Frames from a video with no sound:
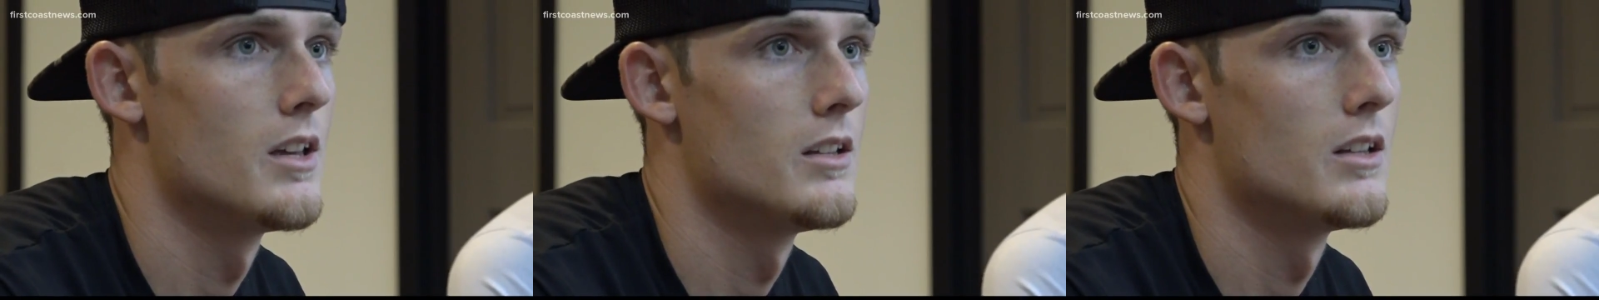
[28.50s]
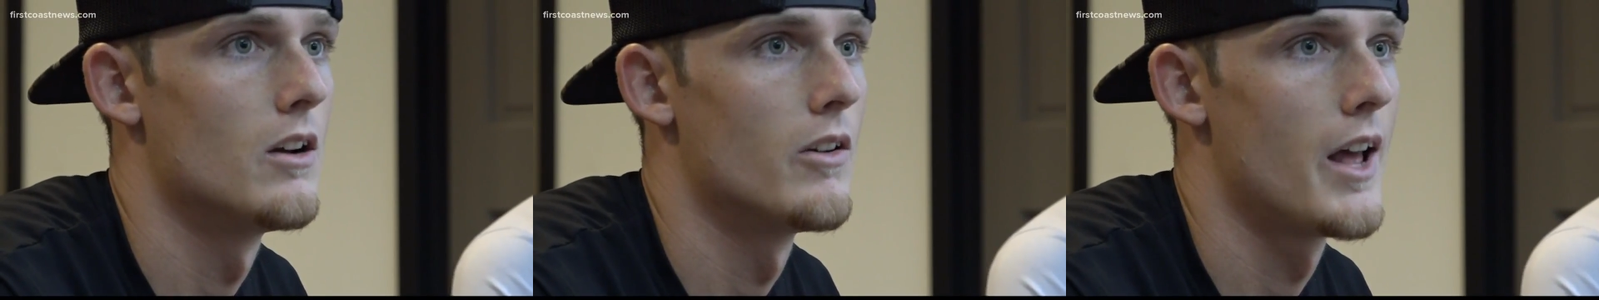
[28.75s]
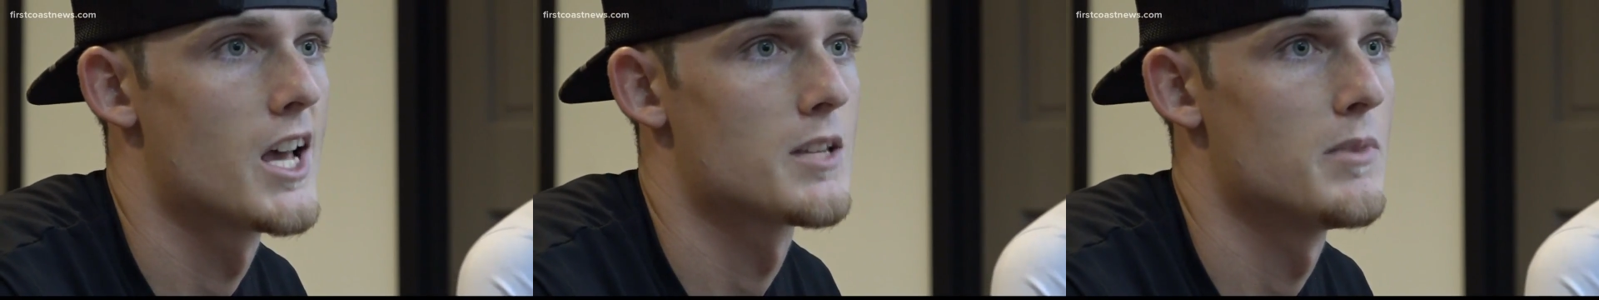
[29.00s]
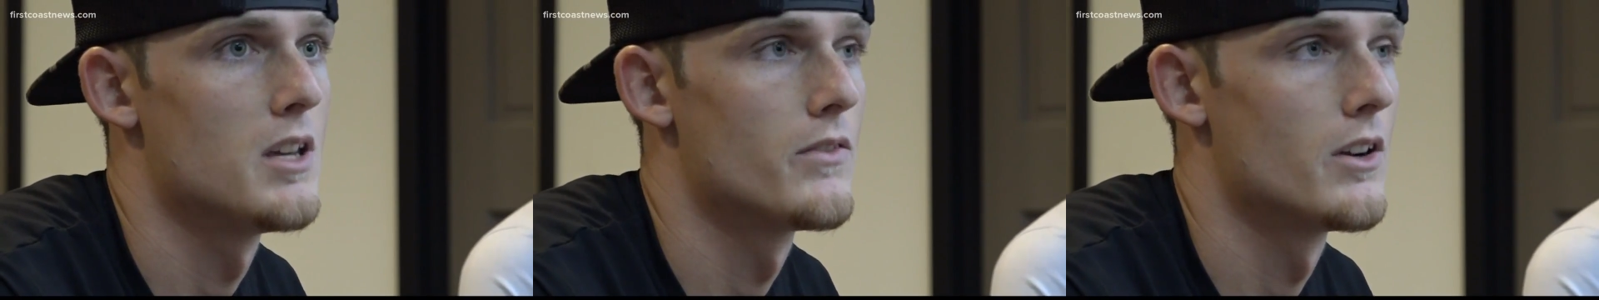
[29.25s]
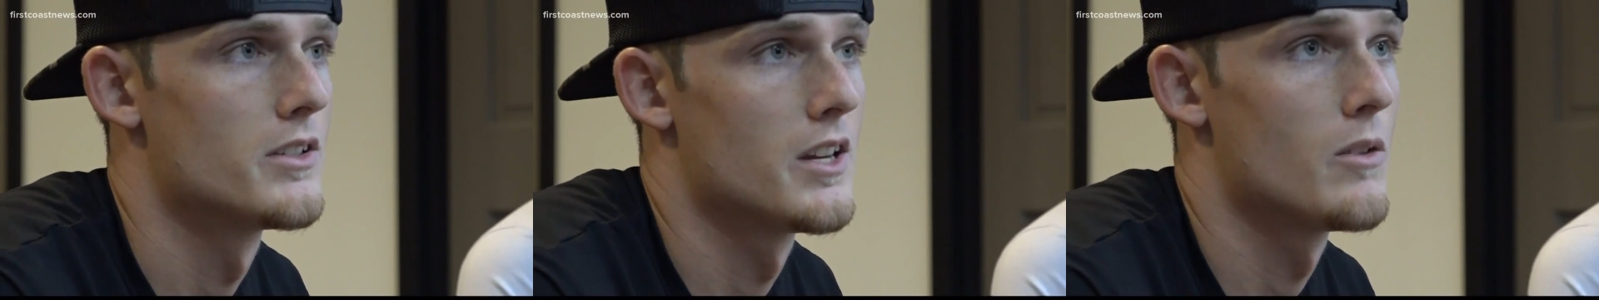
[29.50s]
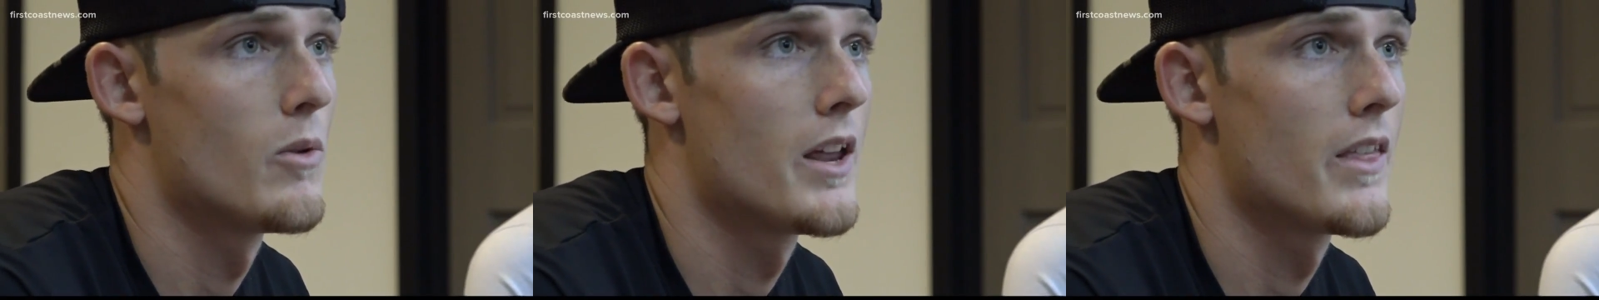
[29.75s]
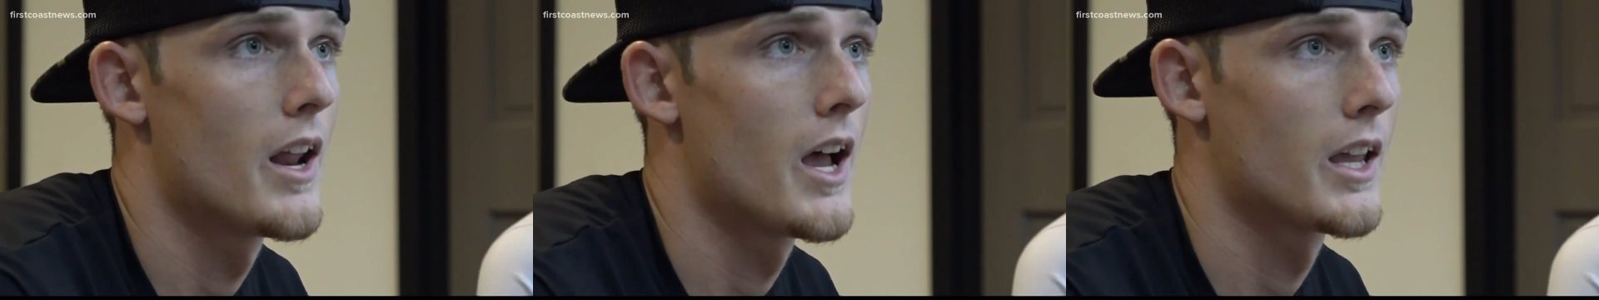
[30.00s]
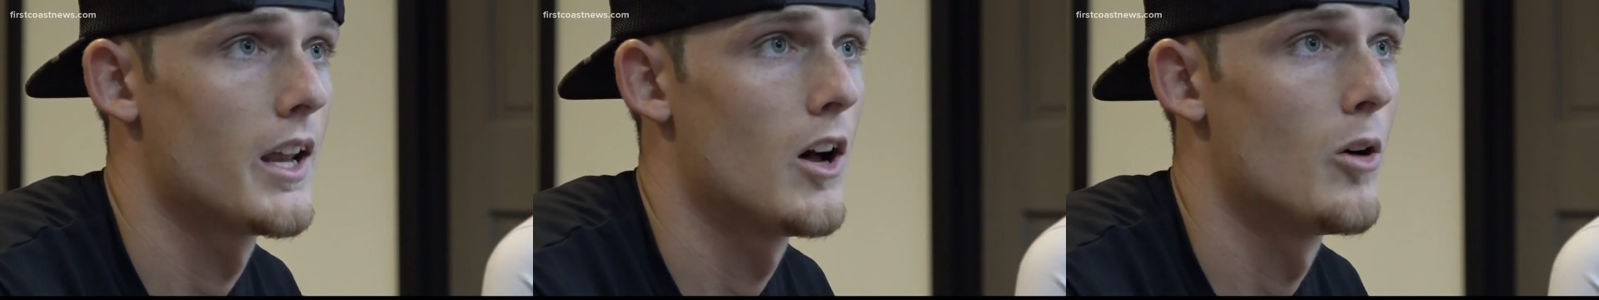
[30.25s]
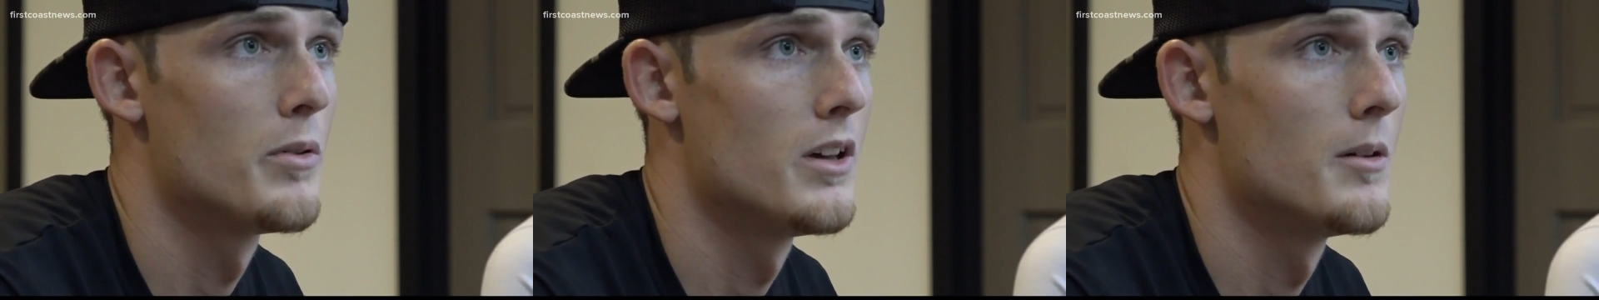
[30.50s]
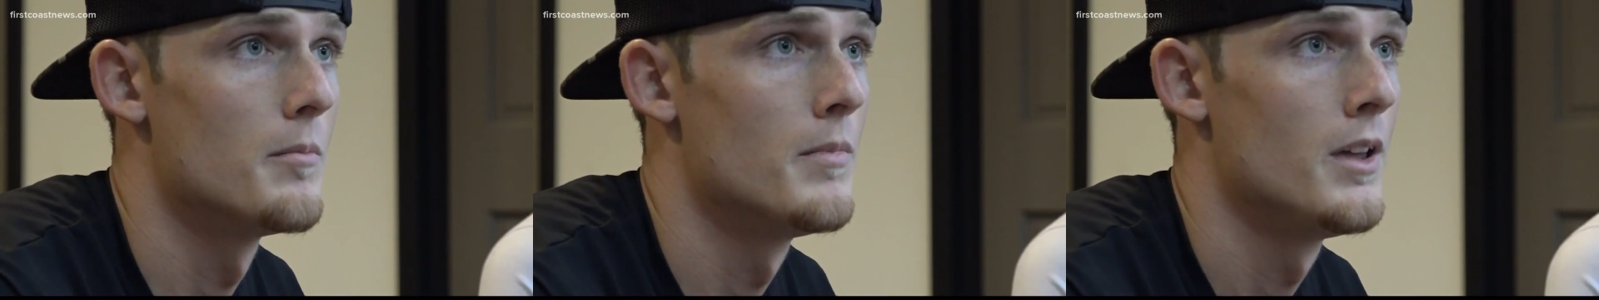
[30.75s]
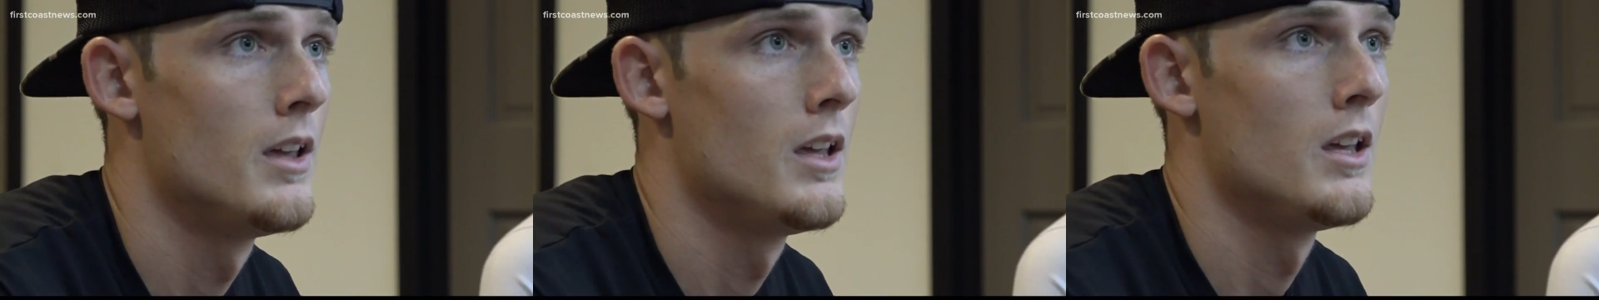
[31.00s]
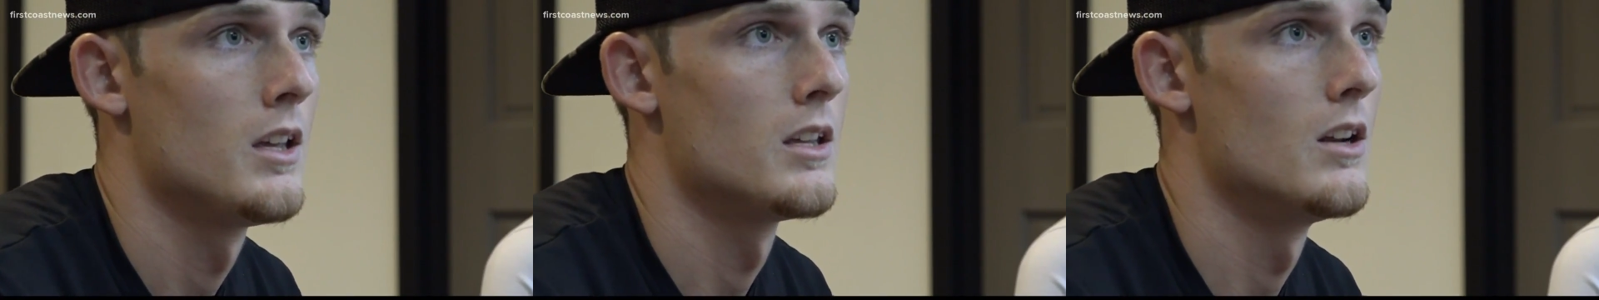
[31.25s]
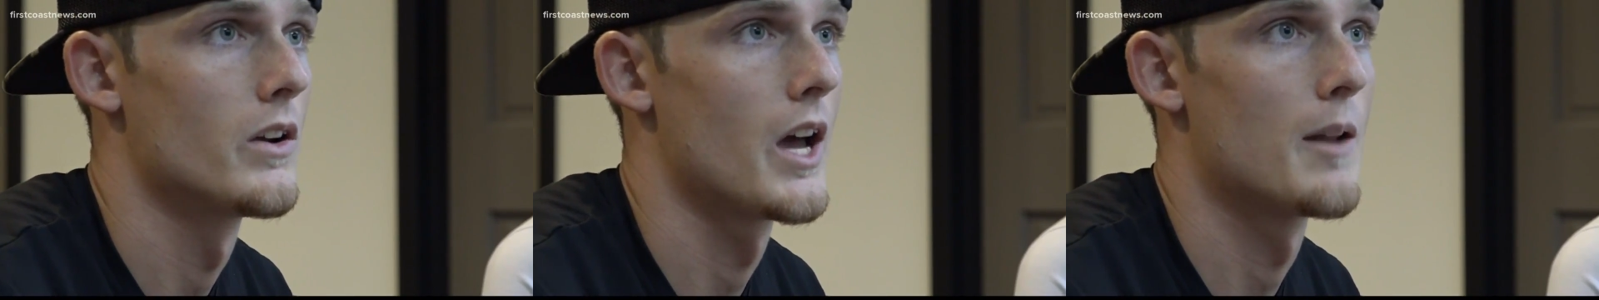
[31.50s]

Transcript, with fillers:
Speaker 1: and, and you know and asked me if there's any way that I can help him you know,